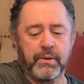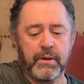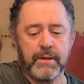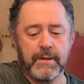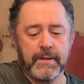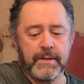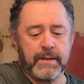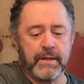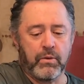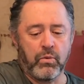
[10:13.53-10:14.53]

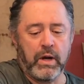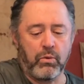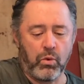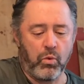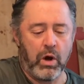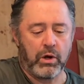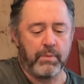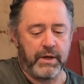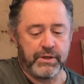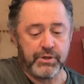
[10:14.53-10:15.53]
and why we're
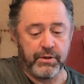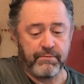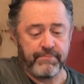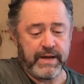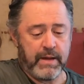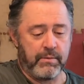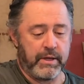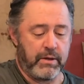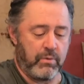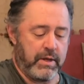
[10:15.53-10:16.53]
welcoming it to the
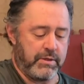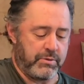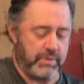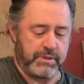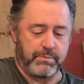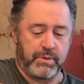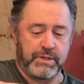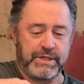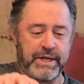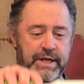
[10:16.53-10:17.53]
family, and why this one is
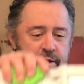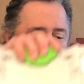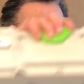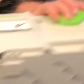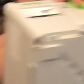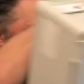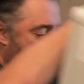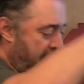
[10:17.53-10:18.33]
particularly,